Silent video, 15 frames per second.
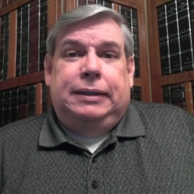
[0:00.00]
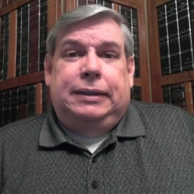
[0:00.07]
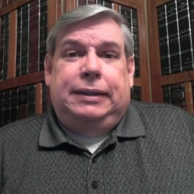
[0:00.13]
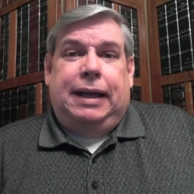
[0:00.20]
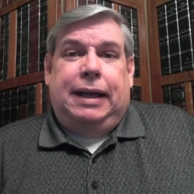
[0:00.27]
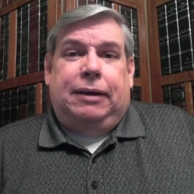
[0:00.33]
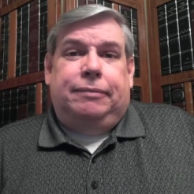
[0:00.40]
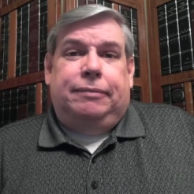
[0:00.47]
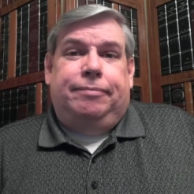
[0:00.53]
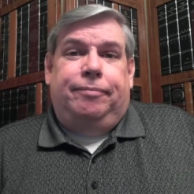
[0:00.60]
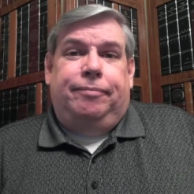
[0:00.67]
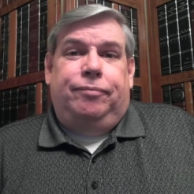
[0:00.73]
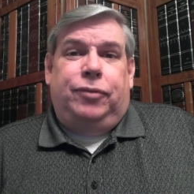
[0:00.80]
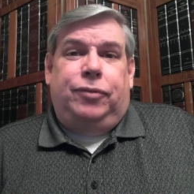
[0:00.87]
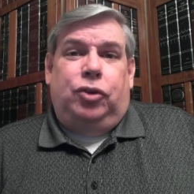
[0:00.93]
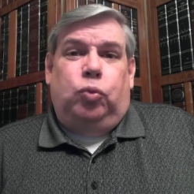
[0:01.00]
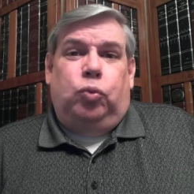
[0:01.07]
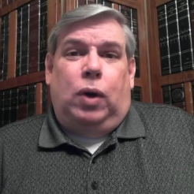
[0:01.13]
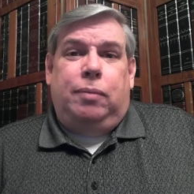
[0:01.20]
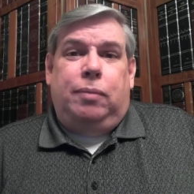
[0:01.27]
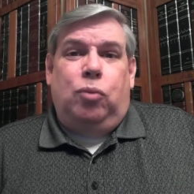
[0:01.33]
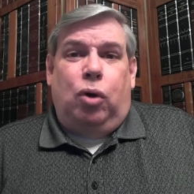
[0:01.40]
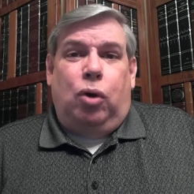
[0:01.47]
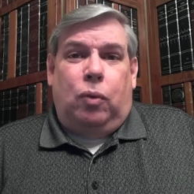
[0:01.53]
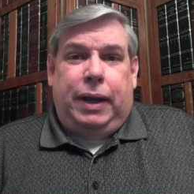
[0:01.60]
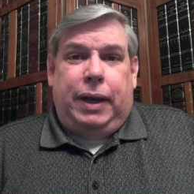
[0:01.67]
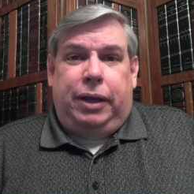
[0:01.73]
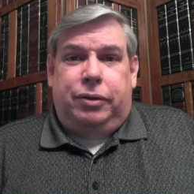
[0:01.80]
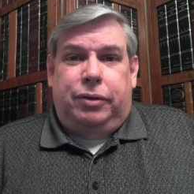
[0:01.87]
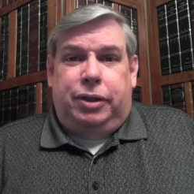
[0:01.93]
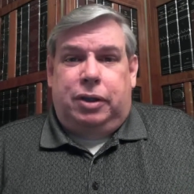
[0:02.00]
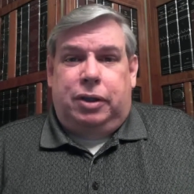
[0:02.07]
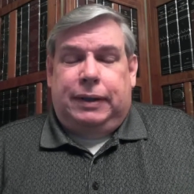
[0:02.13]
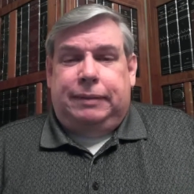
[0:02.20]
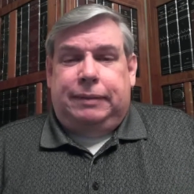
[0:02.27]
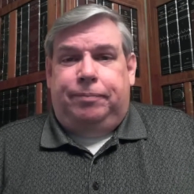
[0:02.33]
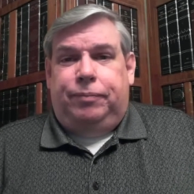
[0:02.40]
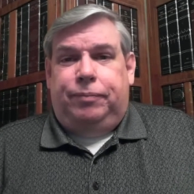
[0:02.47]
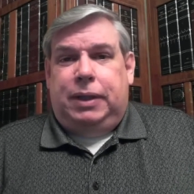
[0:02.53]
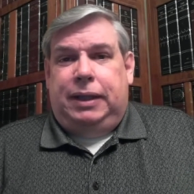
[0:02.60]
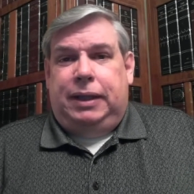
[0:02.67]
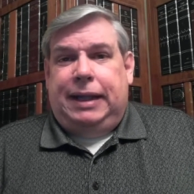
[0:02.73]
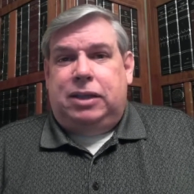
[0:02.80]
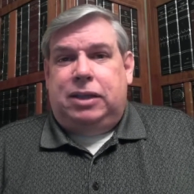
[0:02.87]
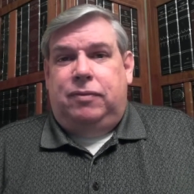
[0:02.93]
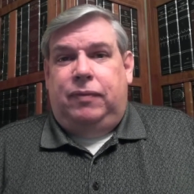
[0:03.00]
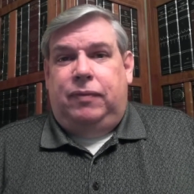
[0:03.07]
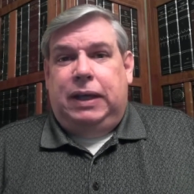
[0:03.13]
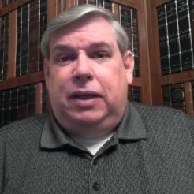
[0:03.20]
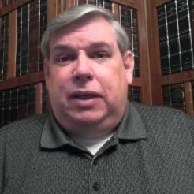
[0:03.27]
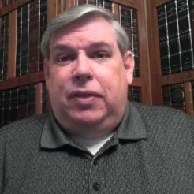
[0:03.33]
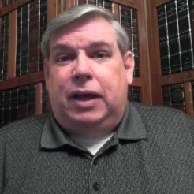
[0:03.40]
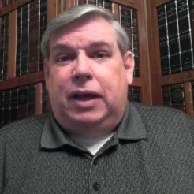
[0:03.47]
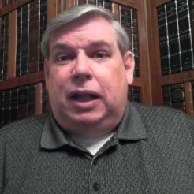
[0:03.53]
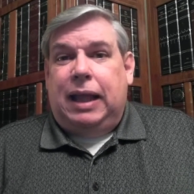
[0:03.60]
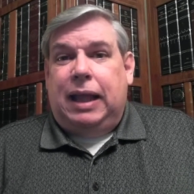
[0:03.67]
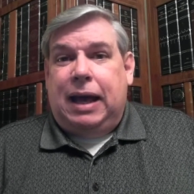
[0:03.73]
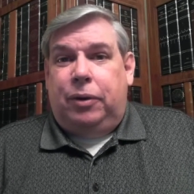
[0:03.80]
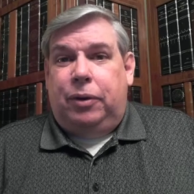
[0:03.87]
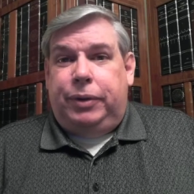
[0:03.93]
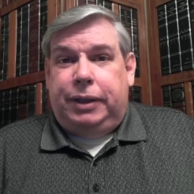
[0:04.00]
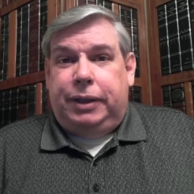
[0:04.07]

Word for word: Now, there's one more way you can do it, and that's via the cloud.